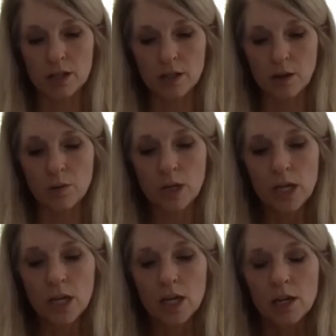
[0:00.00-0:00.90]
So
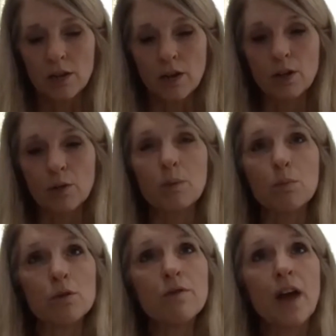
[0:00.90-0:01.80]
they're going to
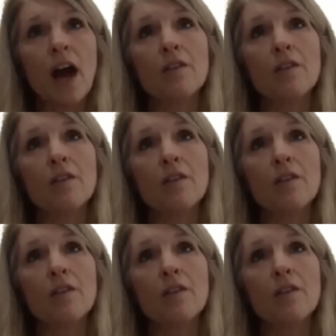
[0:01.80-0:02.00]
remove that.